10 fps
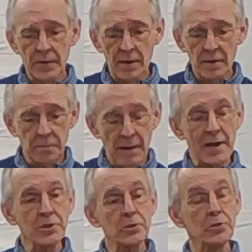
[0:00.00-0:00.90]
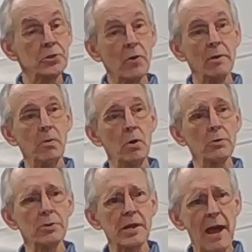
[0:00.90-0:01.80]
capacitor start
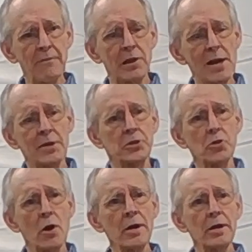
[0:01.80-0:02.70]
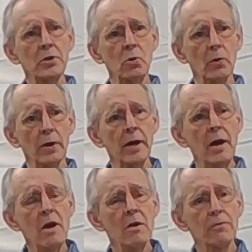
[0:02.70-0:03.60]
motors have a lot of starting torque
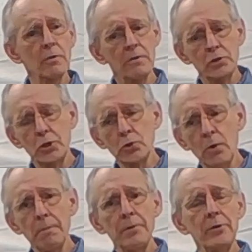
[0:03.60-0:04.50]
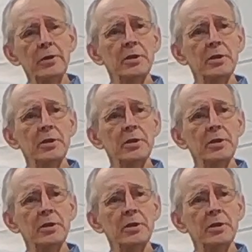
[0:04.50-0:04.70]
for a short period of